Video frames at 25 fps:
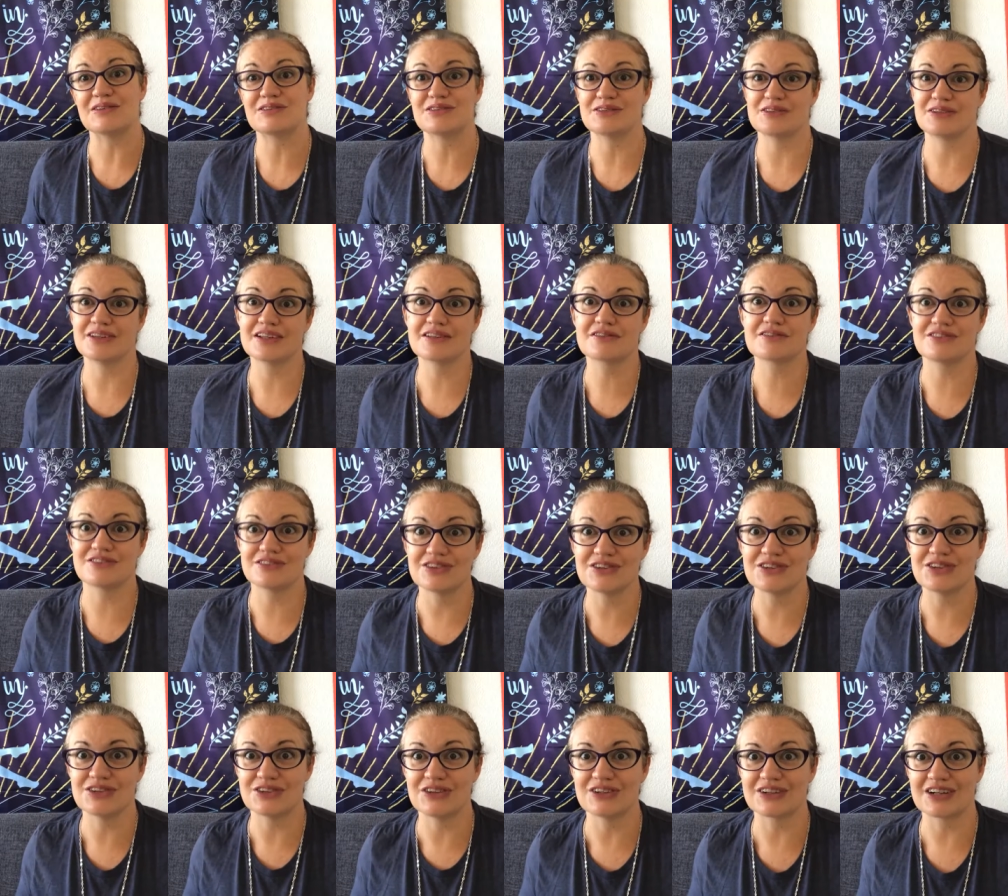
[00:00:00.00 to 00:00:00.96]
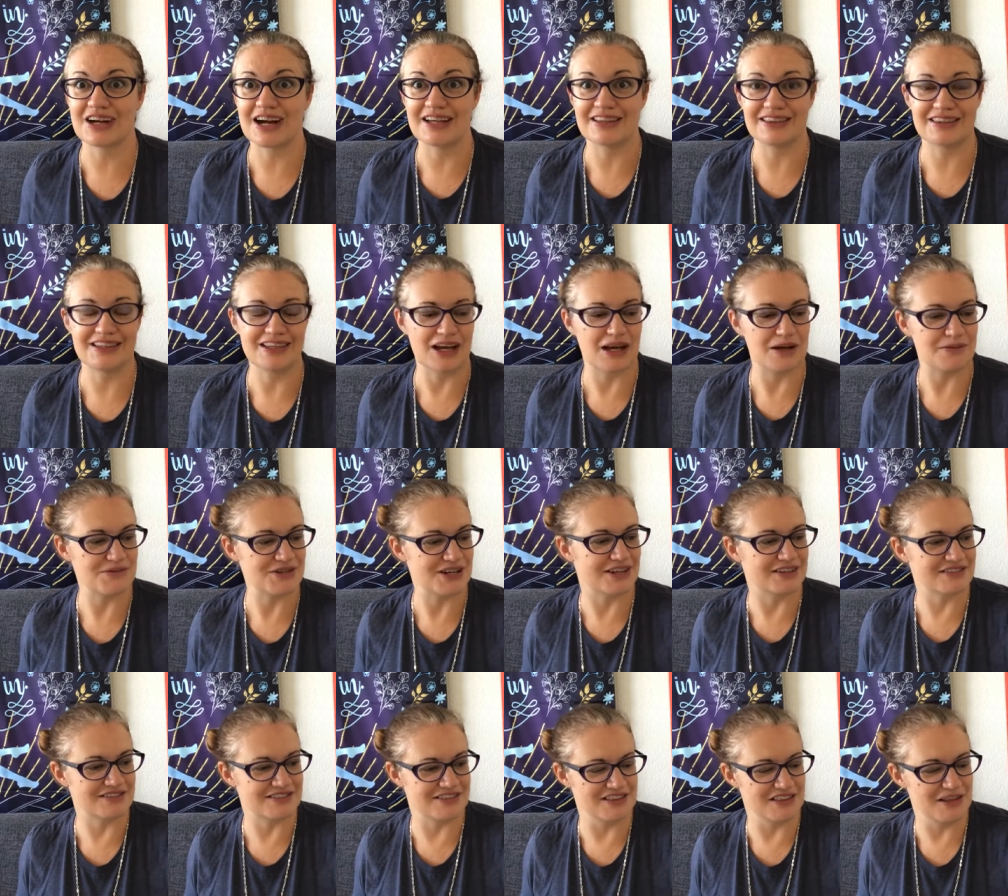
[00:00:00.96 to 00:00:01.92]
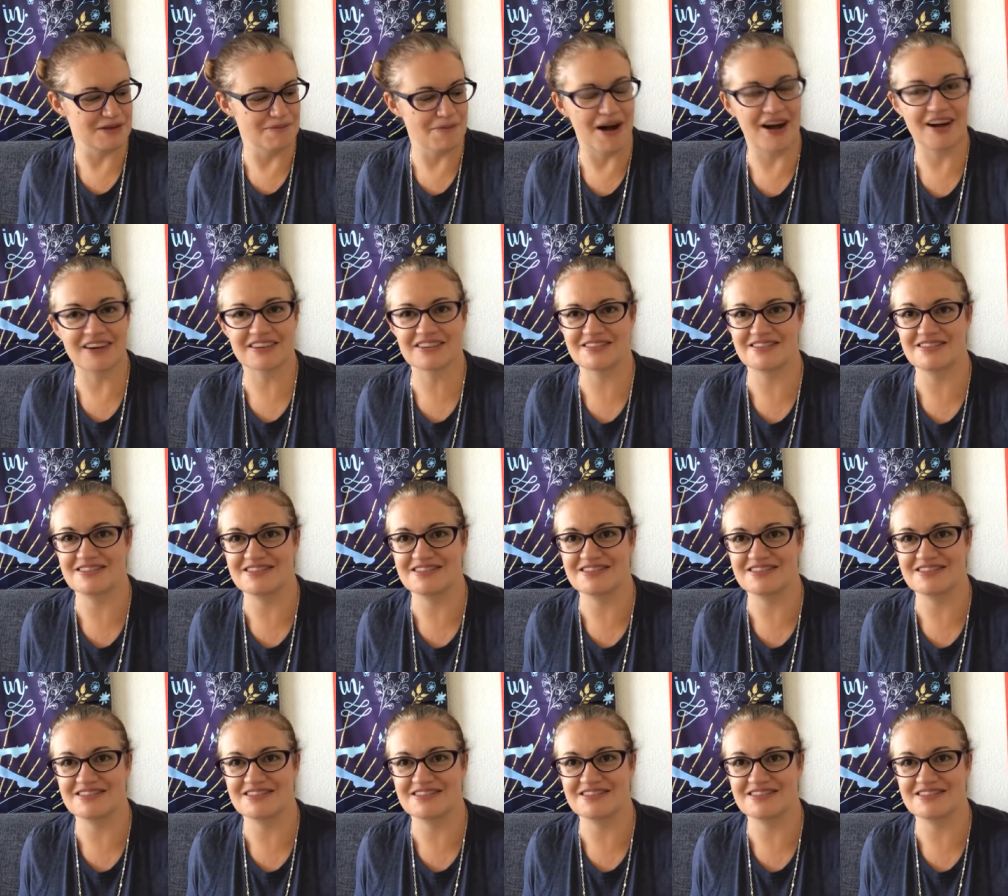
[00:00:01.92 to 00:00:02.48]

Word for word: so let's look at the objects in the box